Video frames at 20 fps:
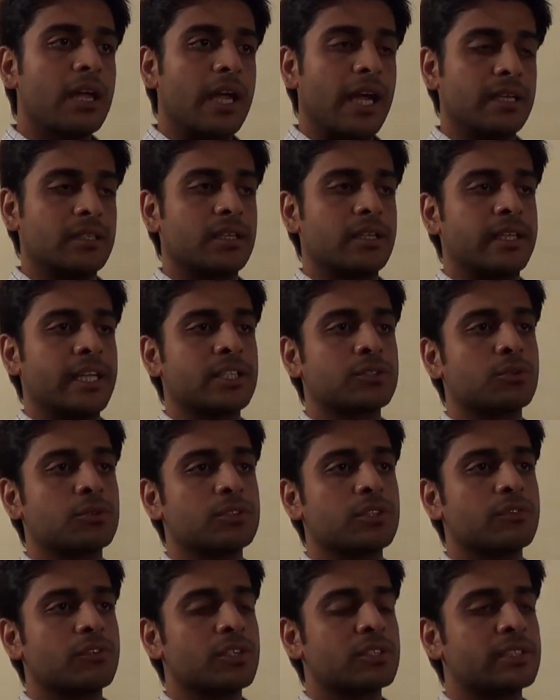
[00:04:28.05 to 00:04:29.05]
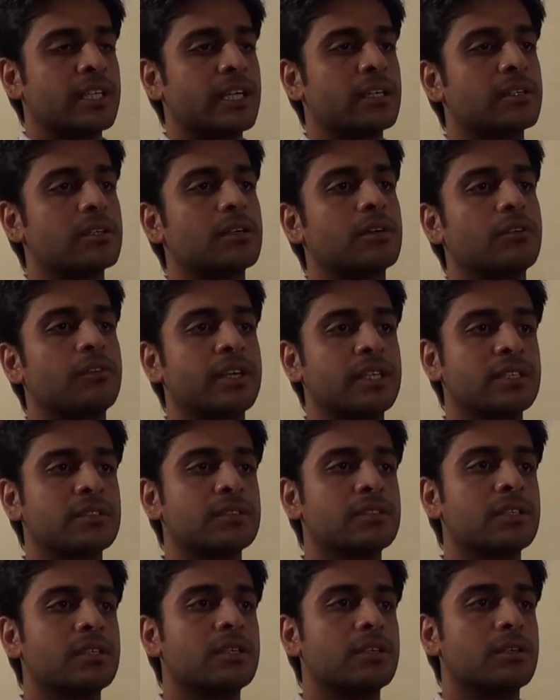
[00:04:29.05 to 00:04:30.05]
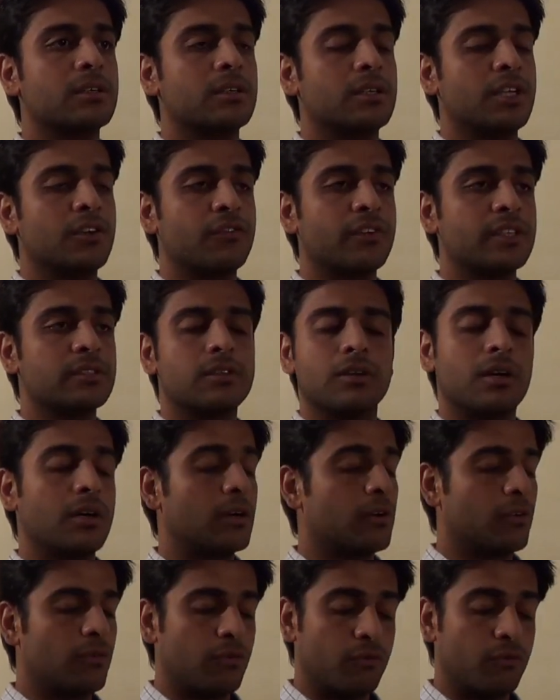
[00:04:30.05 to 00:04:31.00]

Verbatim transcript: And the next question was that uh, what is the uh, different, uh,